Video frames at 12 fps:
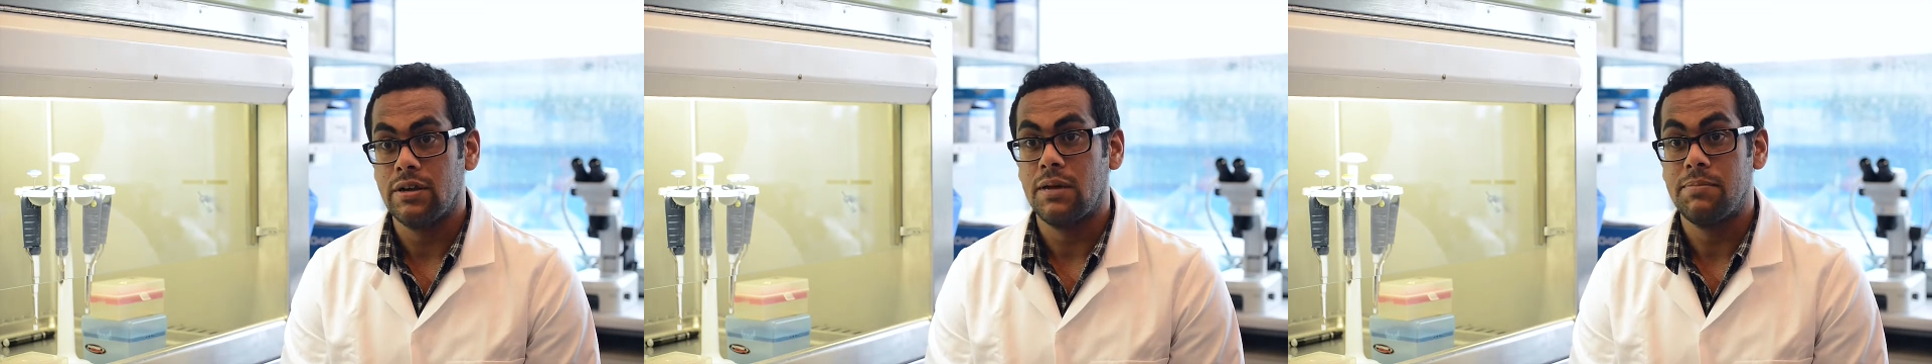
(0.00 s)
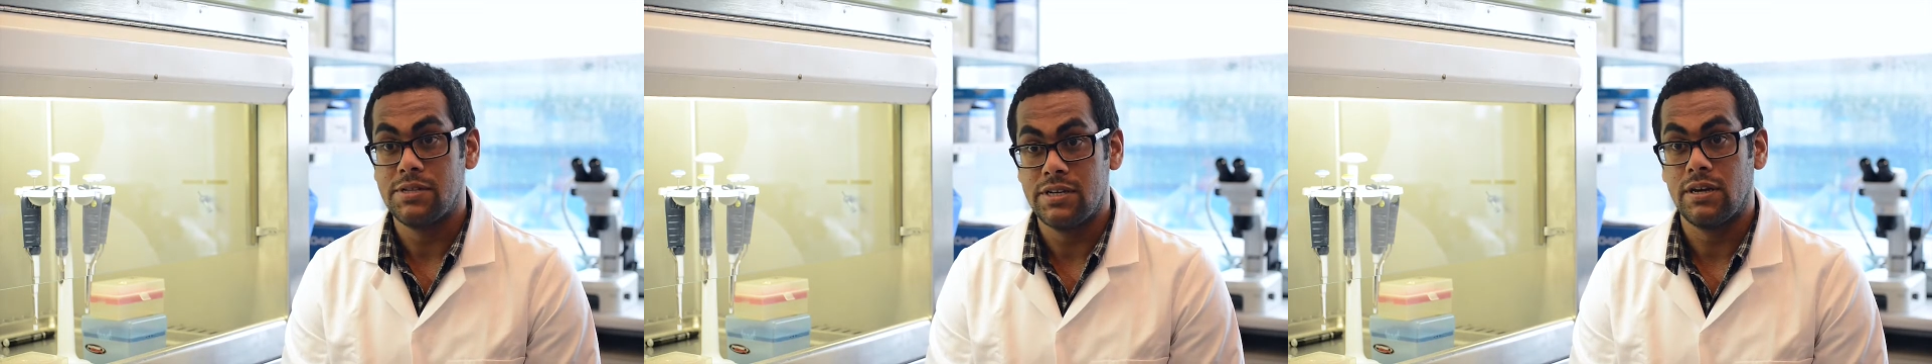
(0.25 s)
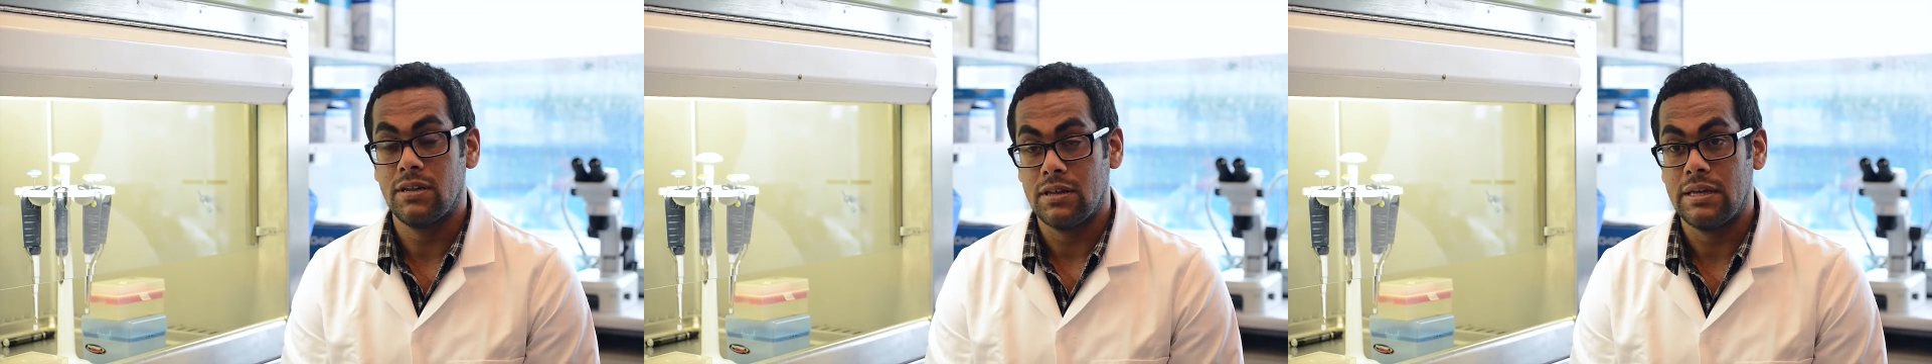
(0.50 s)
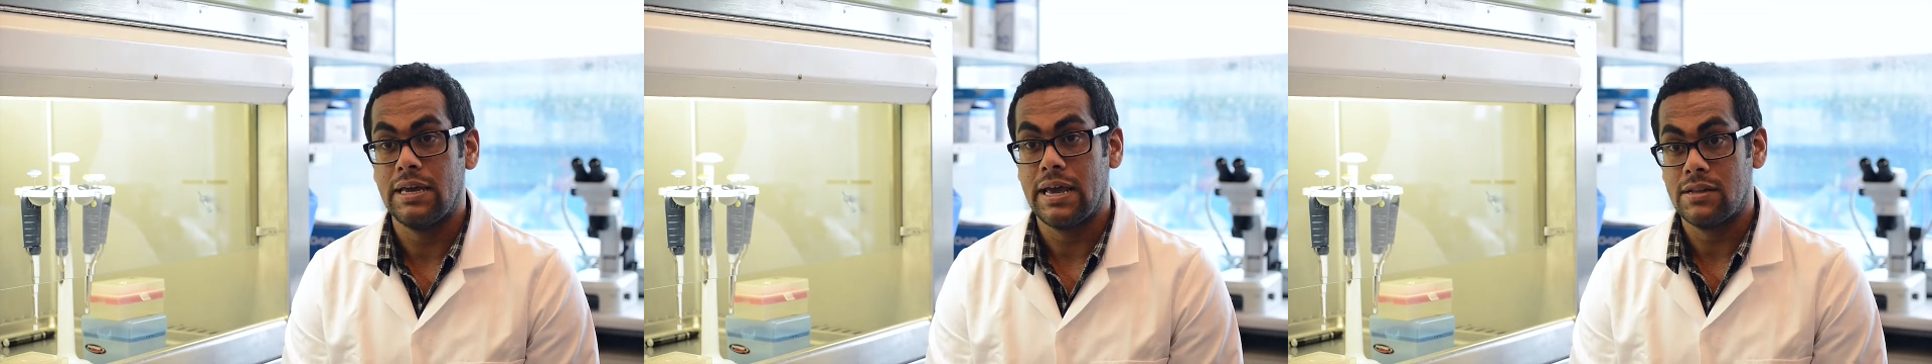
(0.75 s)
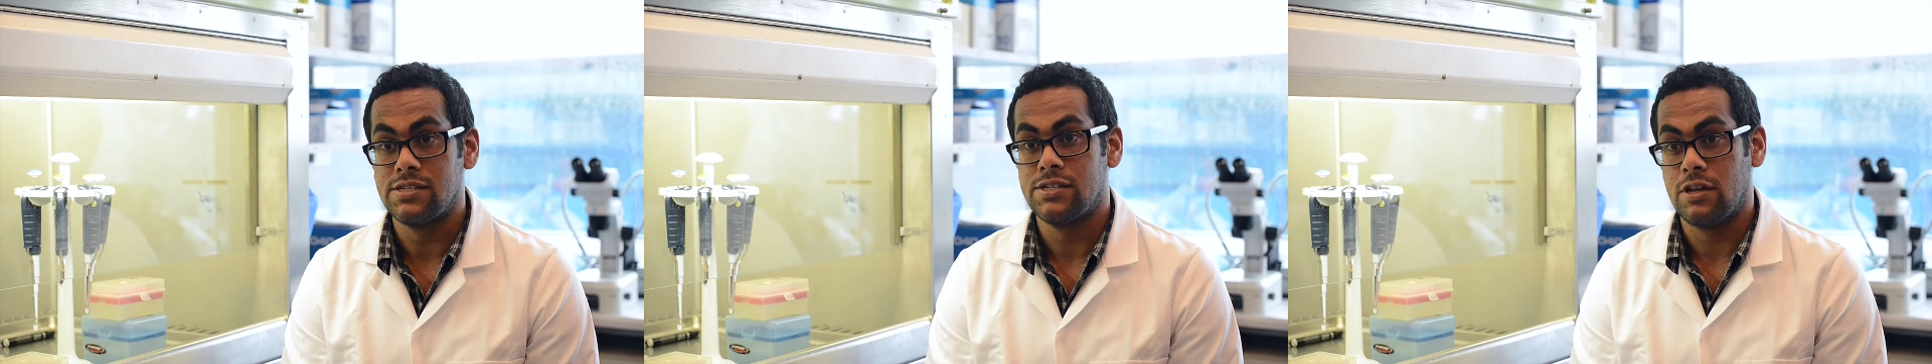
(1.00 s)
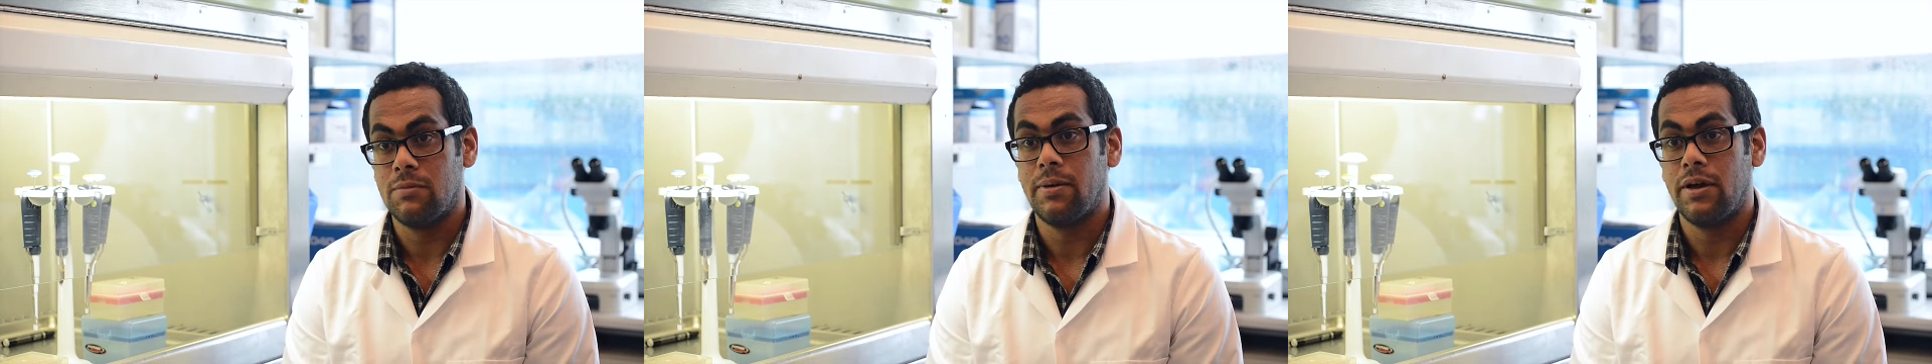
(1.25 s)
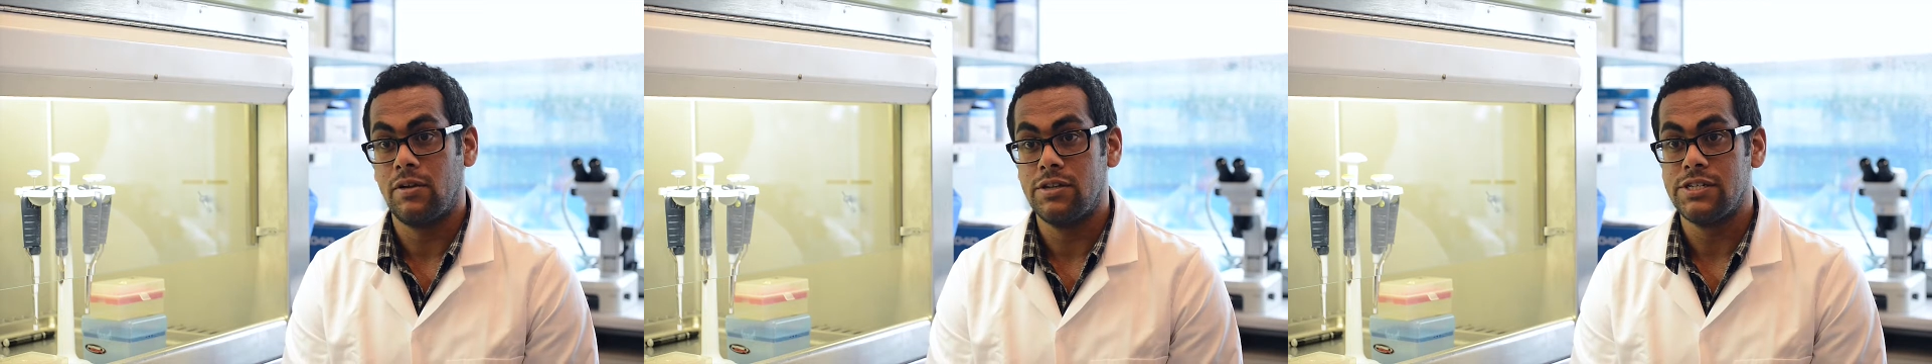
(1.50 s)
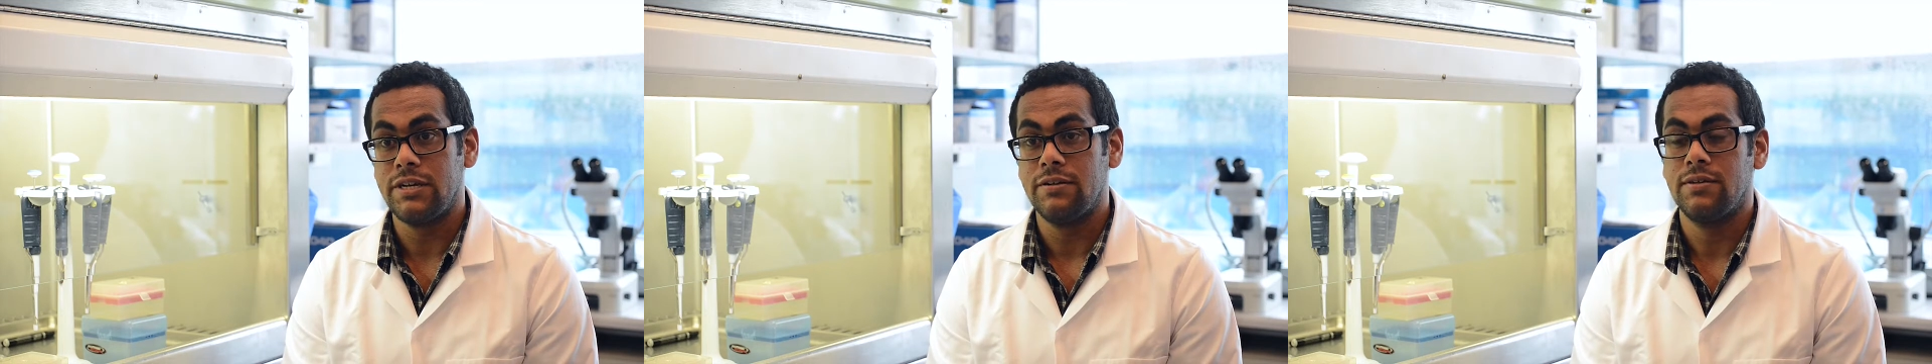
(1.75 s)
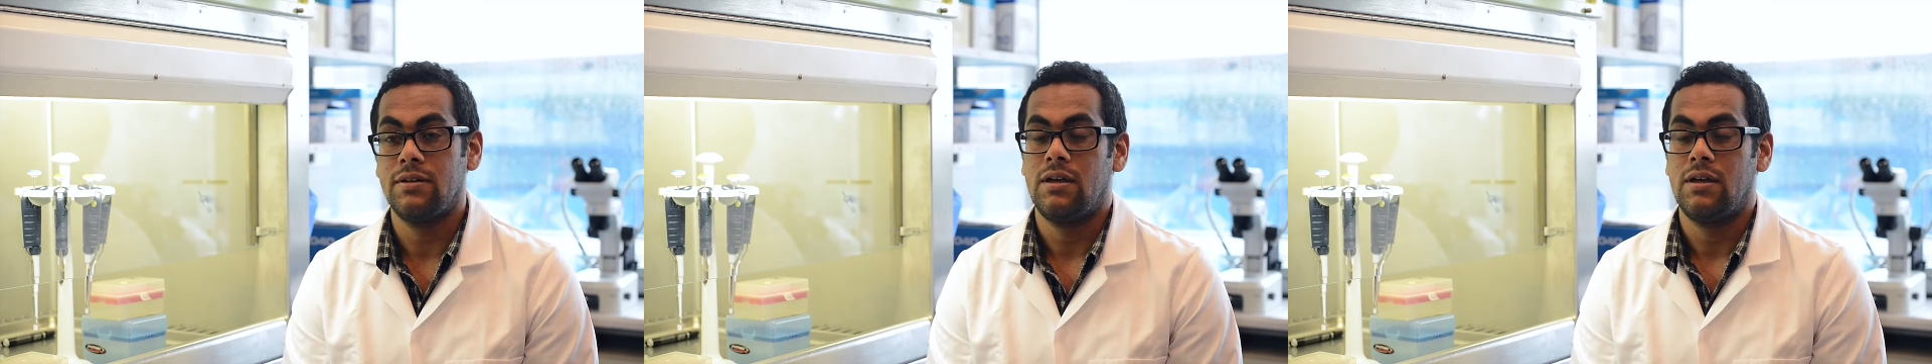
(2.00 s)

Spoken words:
and particularly cancer cell biology.